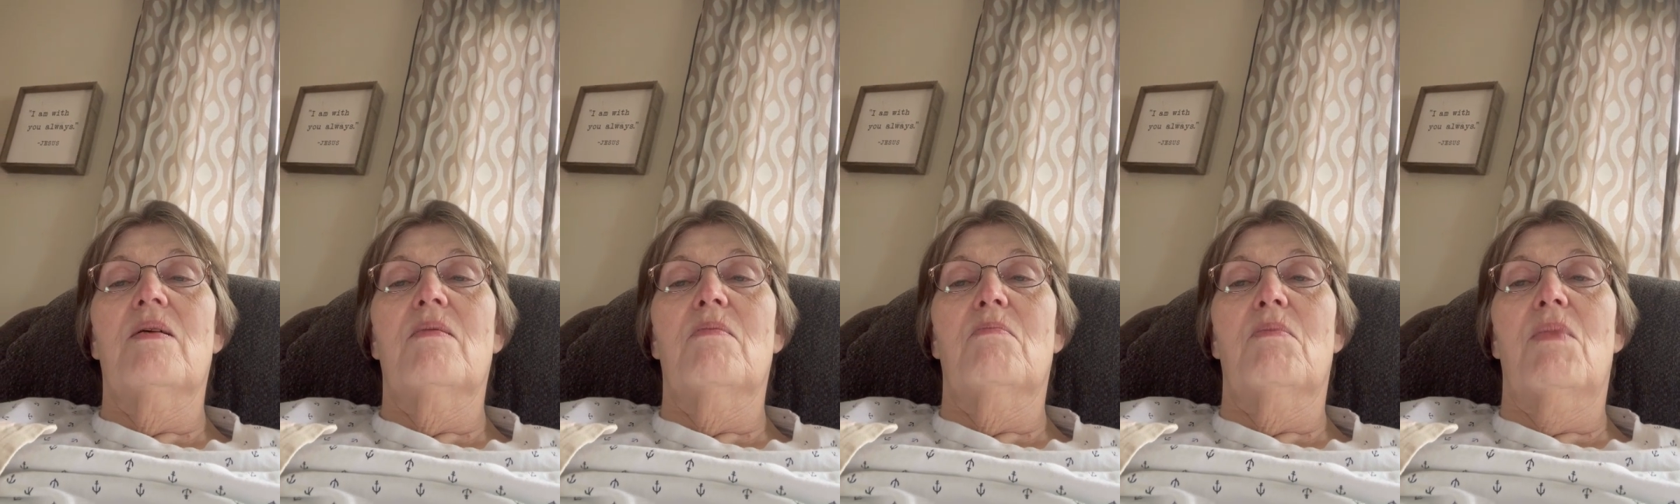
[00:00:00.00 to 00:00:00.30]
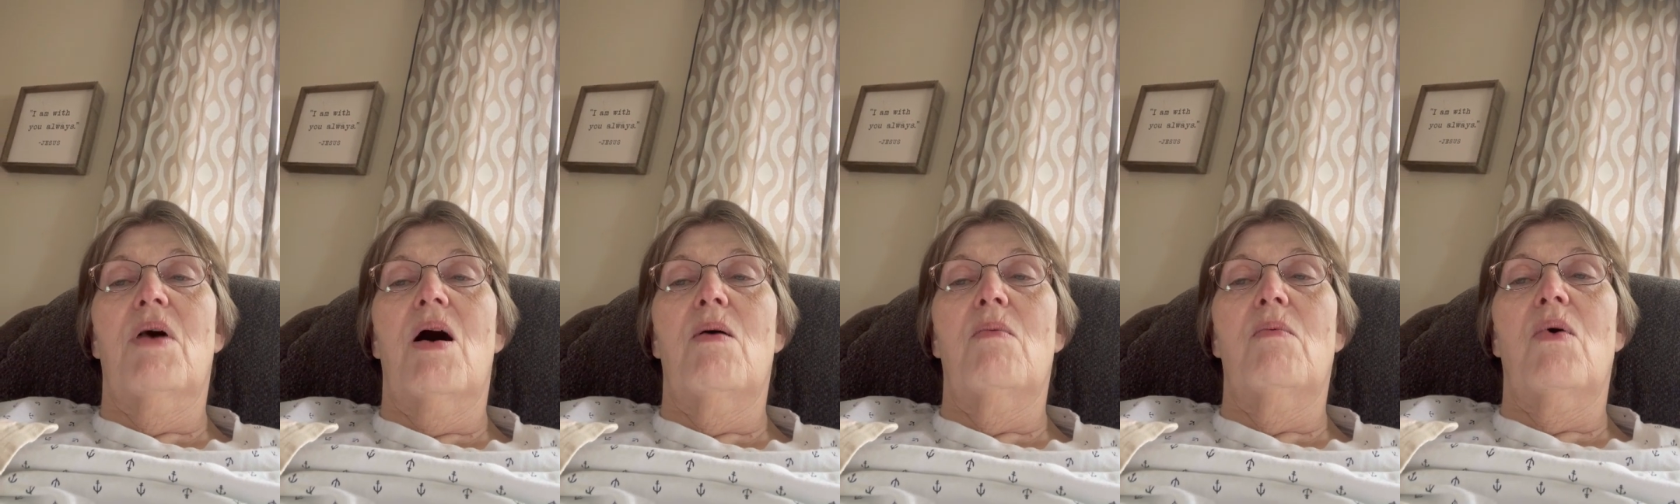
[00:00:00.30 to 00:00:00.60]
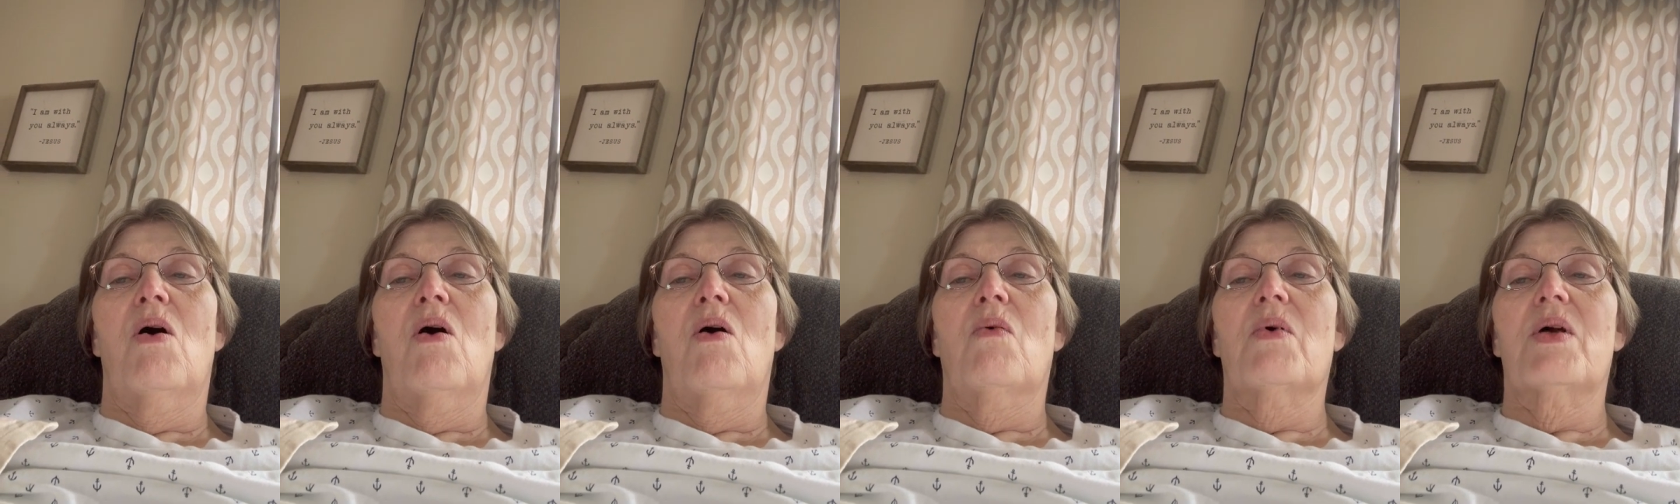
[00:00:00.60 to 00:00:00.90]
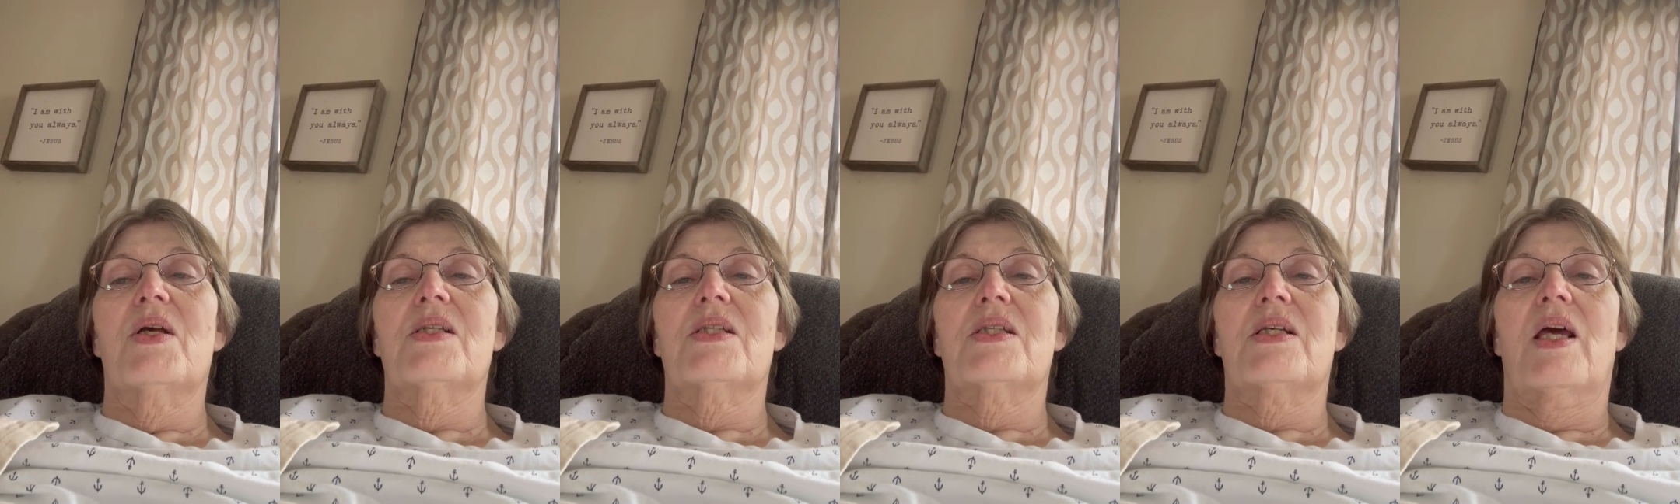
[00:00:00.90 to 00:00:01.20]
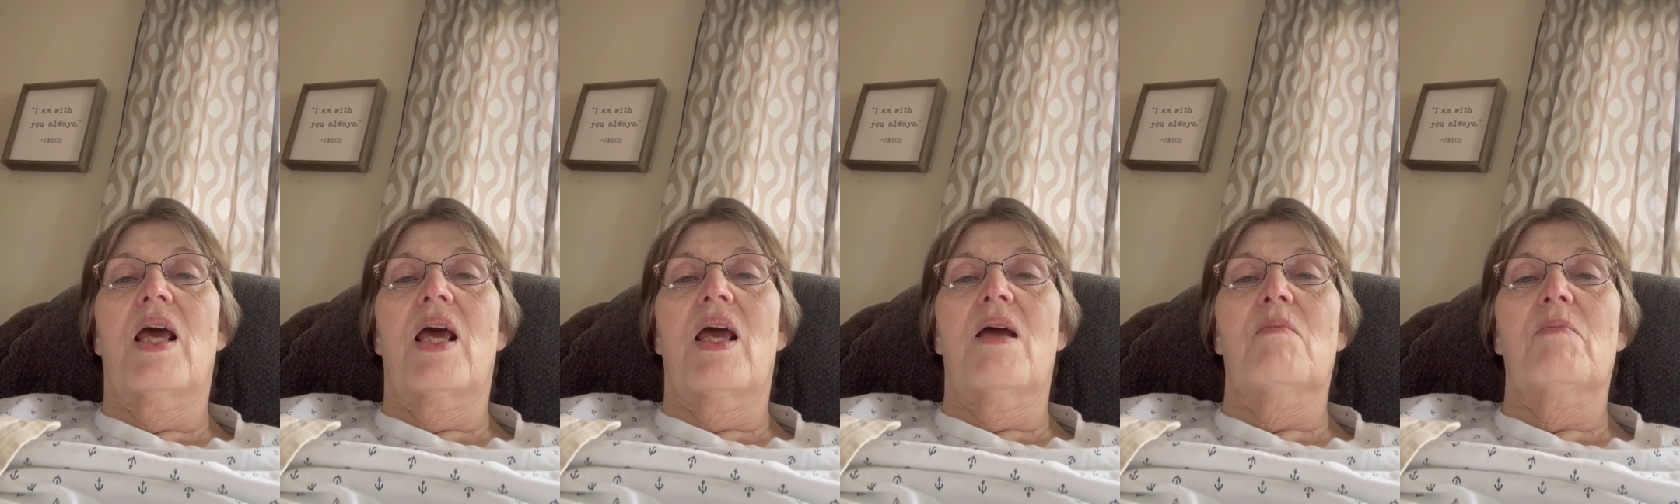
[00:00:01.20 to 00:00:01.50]
Mom always
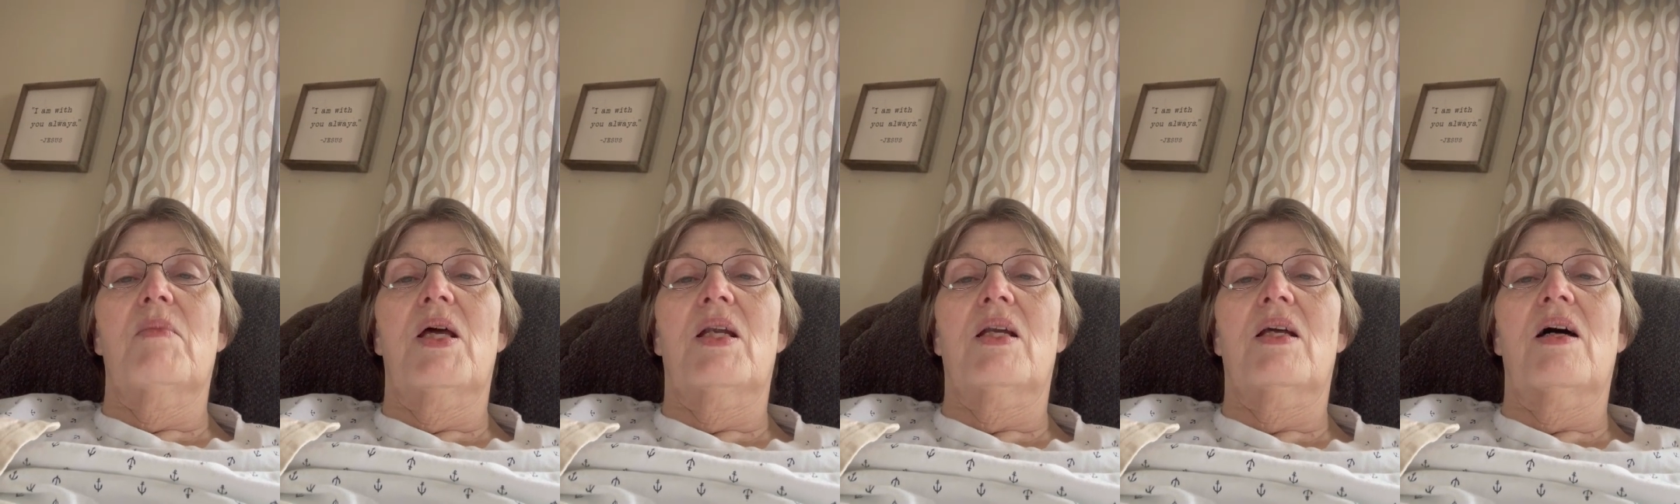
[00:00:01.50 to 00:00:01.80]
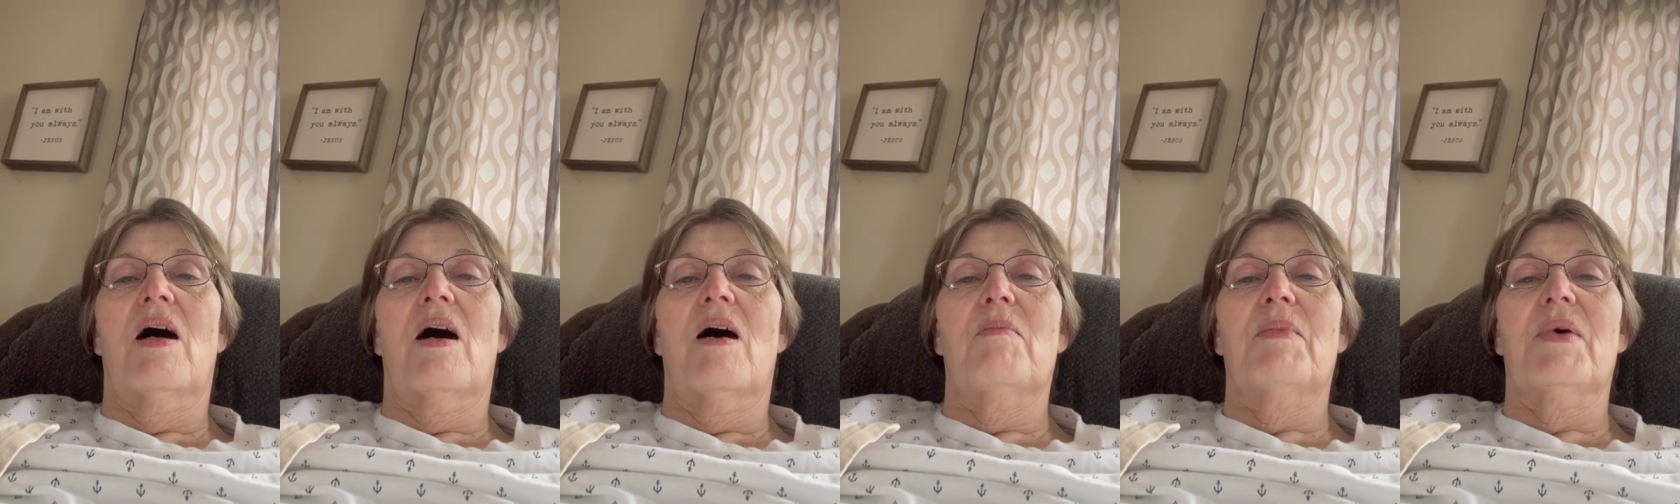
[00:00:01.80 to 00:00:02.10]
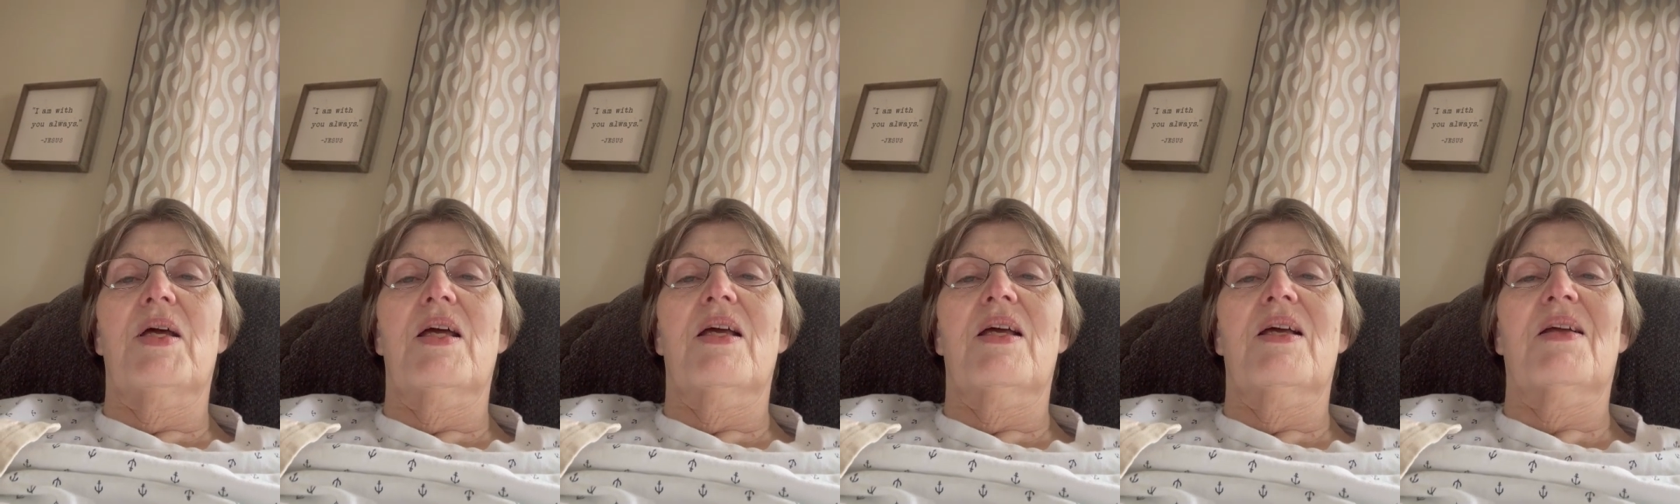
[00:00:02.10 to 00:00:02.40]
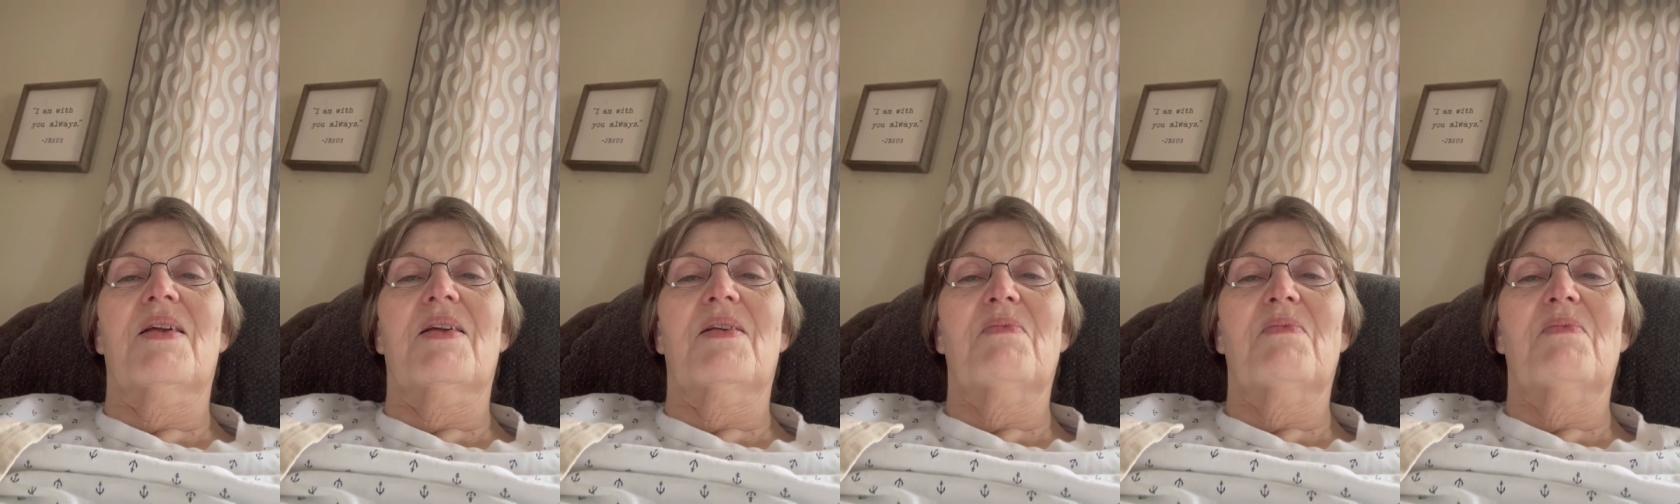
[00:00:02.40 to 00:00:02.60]
came and got me